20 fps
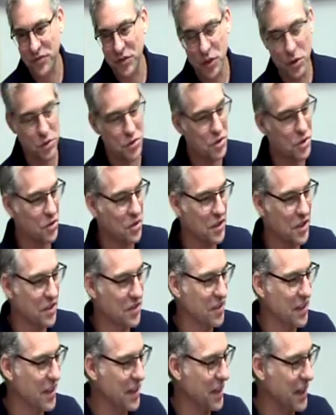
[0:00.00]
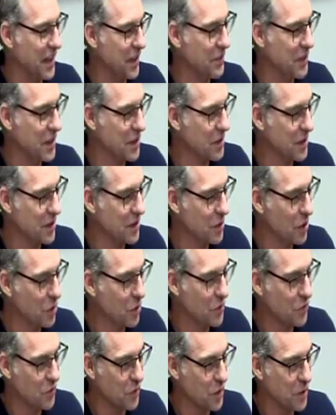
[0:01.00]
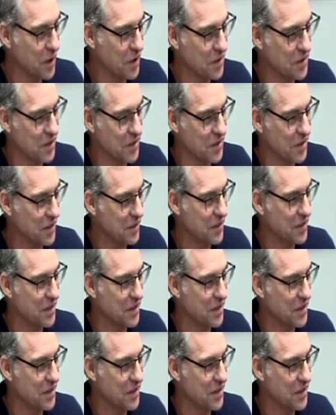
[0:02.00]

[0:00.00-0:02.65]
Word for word: future does not have anything to hold for us because